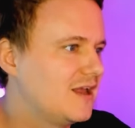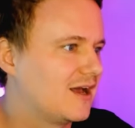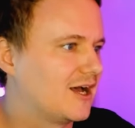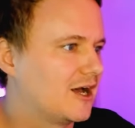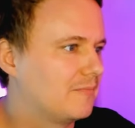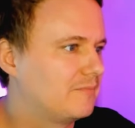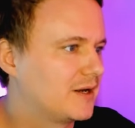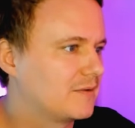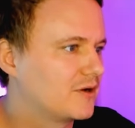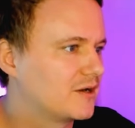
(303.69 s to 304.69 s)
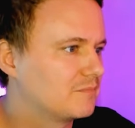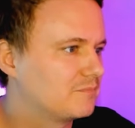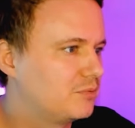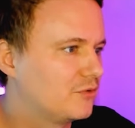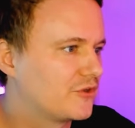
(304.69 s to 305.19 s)
Um, but I'm gonna
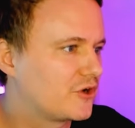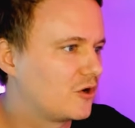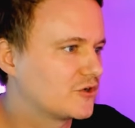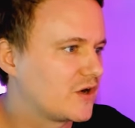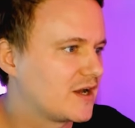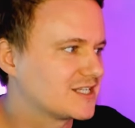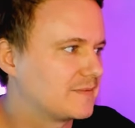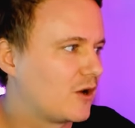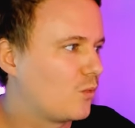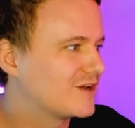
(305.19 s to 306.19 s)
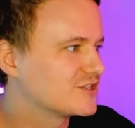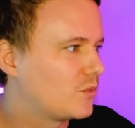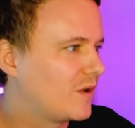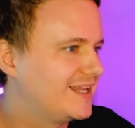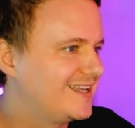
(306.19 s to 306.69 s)
put the contrast at about
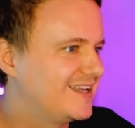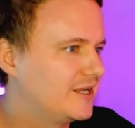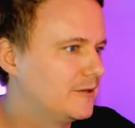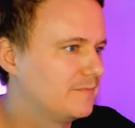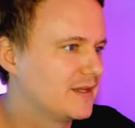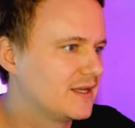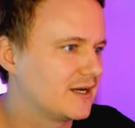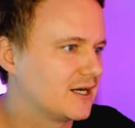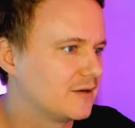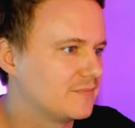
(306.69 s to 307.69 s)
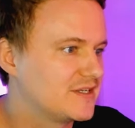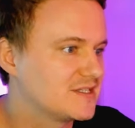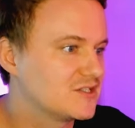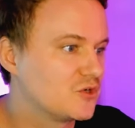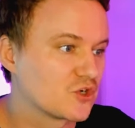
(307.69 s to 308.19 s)
120 here. Um, this
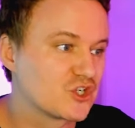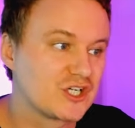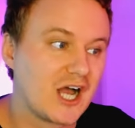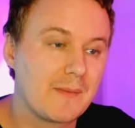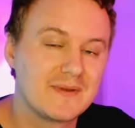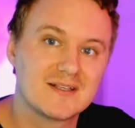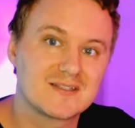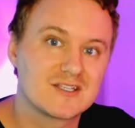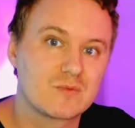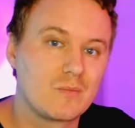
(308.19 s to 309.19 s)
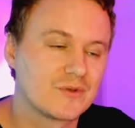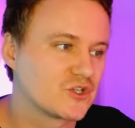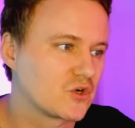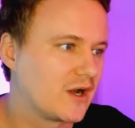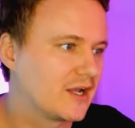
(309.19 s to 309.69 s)
is your sharpness, this one with the
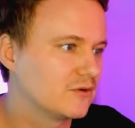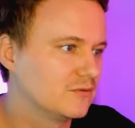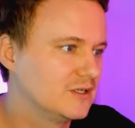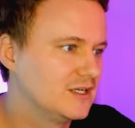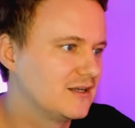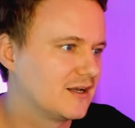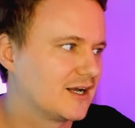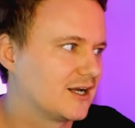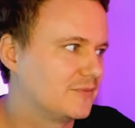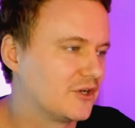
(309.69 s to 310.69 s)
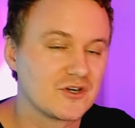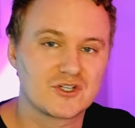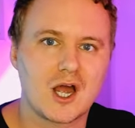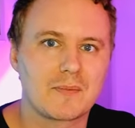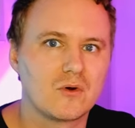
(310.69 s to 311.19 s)
triangle. Um, you know,
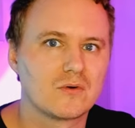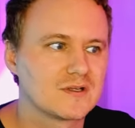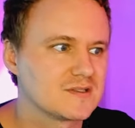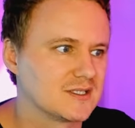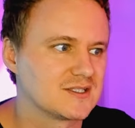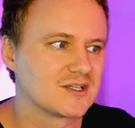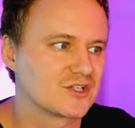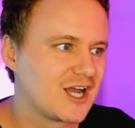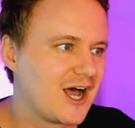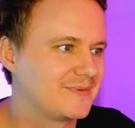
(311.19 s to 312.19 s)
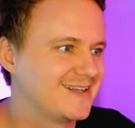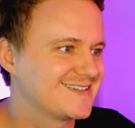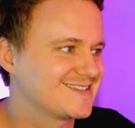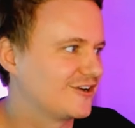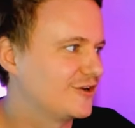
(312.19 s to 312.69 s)
sharp corners, it's the
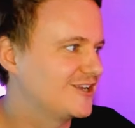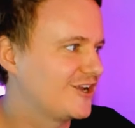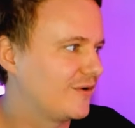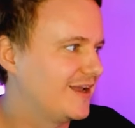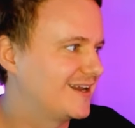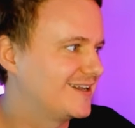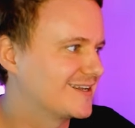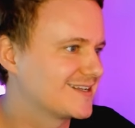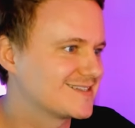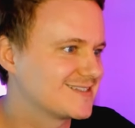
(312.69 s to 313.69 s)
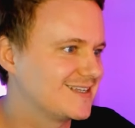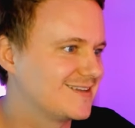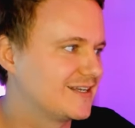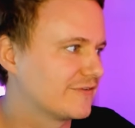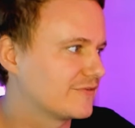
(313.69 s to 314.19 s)
sharpness. So you can go ahead and you can see the
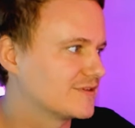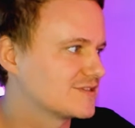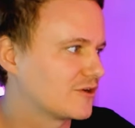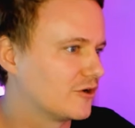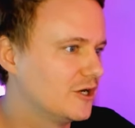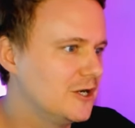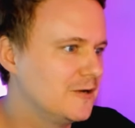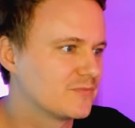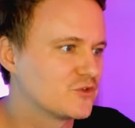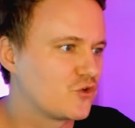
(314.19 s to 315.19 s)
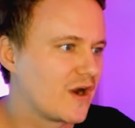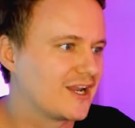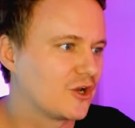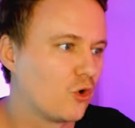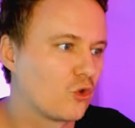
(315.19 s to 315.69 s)
difference. So
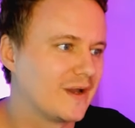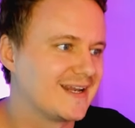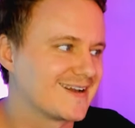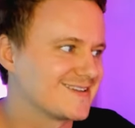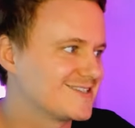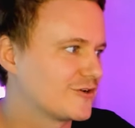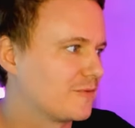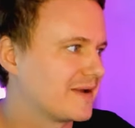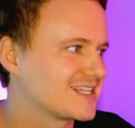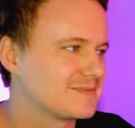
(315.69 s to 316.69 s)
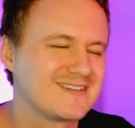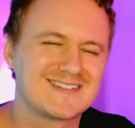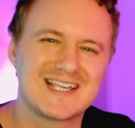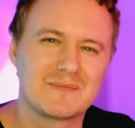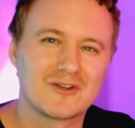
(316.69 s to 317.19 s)
dragging all the way down to zero makes me
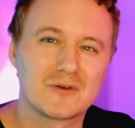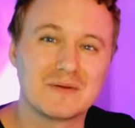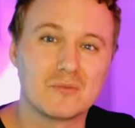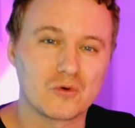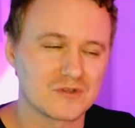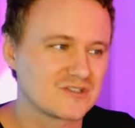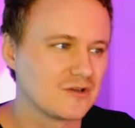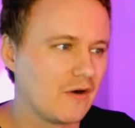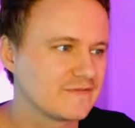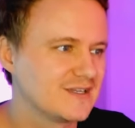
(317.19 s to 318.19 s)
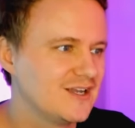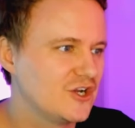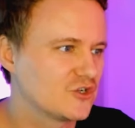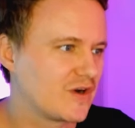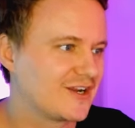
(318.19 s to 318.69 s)
seem a little bit more soft.
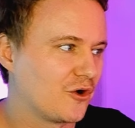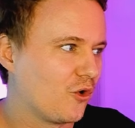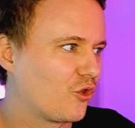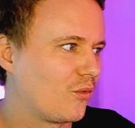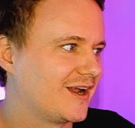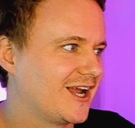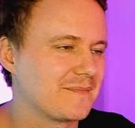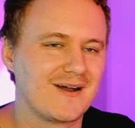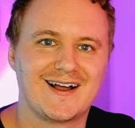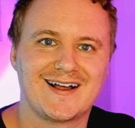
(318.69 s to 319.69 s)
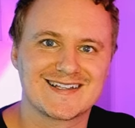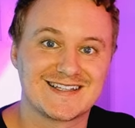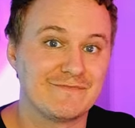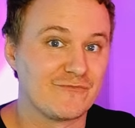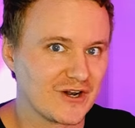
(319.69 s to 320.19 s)
Dragging it all the way up, I
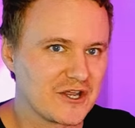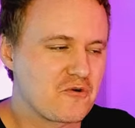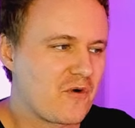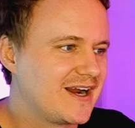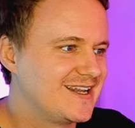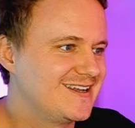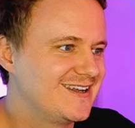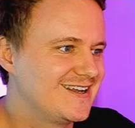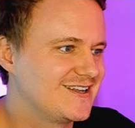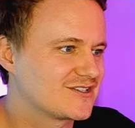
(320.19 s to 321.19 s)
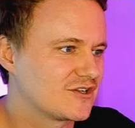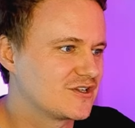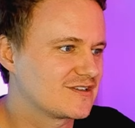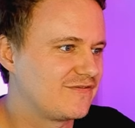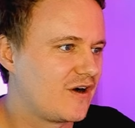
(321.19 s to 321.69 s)
seem really grainy. So you
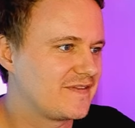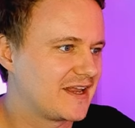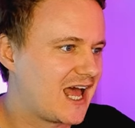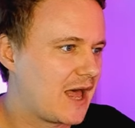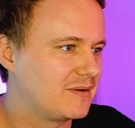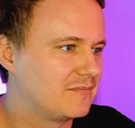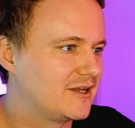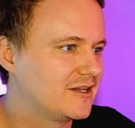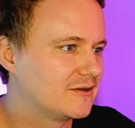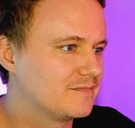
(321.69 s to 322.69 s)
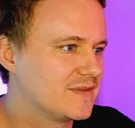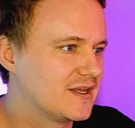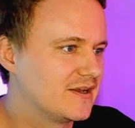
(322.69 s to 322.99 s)
just find that happy medium.